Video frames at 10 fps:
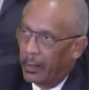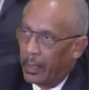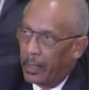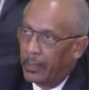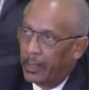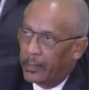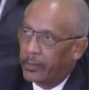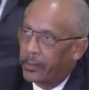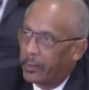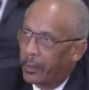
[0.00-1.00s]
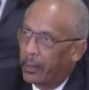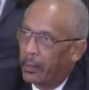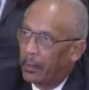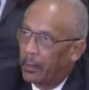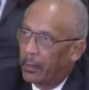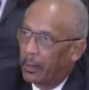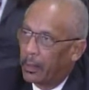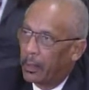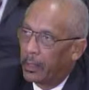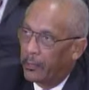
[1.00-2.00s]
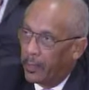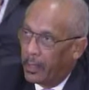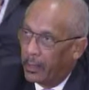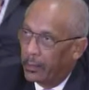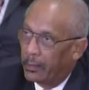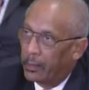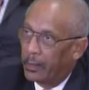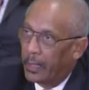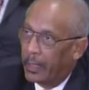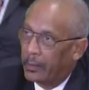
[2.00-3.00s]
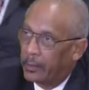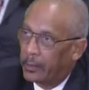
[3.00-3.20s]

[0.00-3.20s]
that a necessary ingredient in that